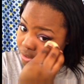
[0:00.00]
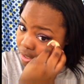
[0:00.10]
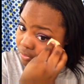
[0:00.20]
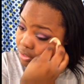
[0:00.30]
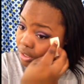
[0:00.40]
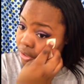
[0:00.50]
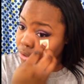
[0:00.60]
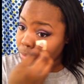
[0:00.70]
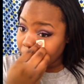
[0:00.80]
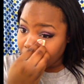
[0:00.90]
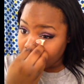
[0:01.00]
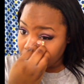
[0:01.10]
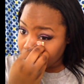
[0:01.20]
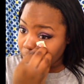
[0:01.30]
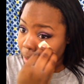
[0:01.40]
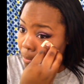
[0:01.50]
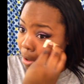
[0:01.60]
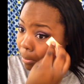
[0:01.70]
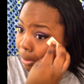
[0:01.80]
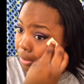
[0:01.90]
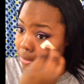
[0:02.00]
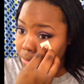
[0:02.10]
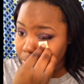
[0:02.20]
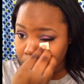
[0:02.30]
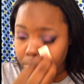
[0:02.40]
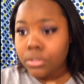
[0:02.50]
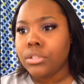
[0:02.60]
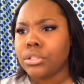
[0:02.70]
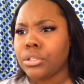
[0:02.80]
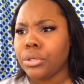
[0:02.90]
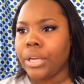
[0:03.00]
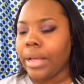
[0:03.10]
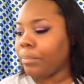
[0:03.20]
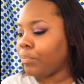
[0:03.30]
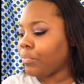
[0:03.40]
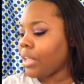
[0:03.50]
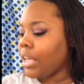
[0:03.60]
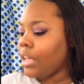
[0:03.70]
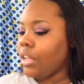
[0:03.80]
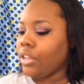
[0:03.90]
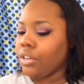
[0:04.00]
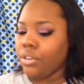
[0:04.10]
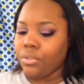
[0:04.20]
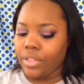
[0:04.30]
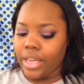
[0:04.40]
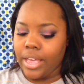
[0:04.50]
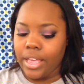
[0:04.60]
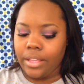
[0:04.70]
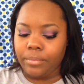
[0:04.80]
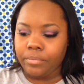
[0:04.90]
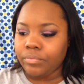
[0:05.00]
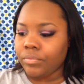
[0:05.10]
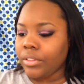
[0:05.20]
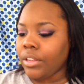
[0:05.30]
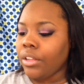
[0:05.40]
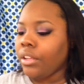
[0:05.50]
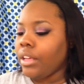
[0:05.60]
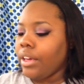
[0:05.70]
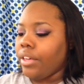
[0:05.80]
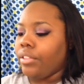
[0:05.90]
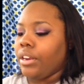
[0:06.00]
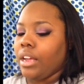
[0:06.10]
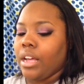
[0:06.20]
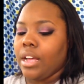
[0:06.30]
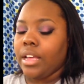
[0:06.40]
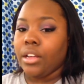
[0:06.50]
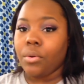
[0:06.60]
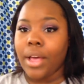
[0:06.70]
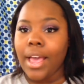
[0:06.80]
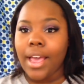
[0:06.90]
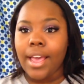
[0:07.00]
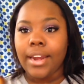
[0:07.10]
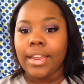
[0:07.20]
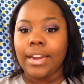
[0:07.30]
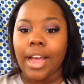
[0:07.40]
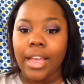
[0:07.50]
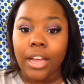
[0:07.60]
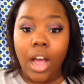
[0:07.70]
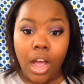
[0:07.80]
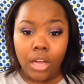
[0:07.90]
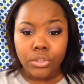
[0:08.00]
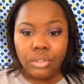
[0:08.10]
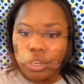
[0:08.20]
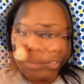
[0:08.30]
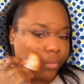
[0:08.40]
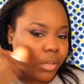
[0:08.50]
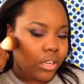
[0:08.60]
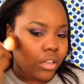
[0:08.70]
stuff. It's like two bucks at Walmart. So yeah, do that. And then I go ahead and I contour.